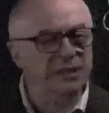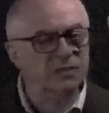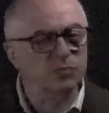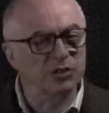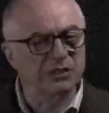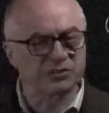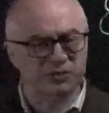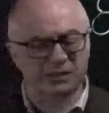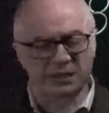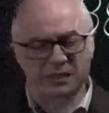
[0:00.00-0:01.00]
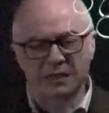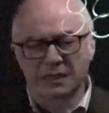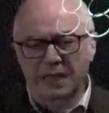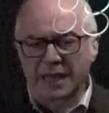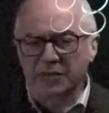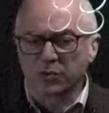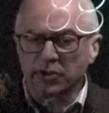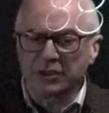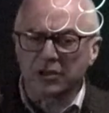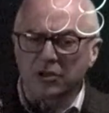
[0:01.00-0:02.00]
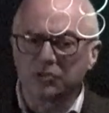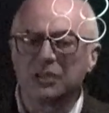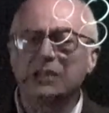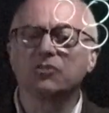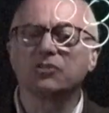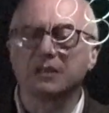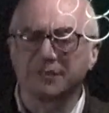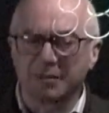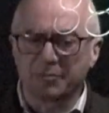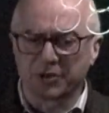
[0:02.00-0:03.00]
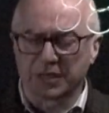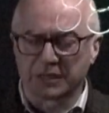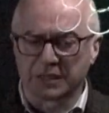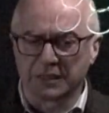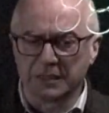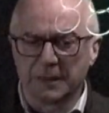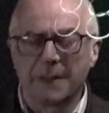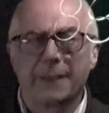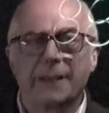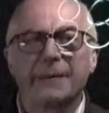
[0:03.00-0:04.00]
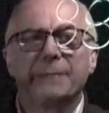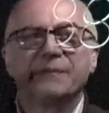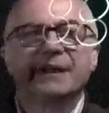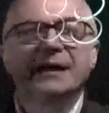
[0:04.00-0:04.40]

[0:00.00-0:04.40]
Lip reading: more interesting. As water continues evaporating, the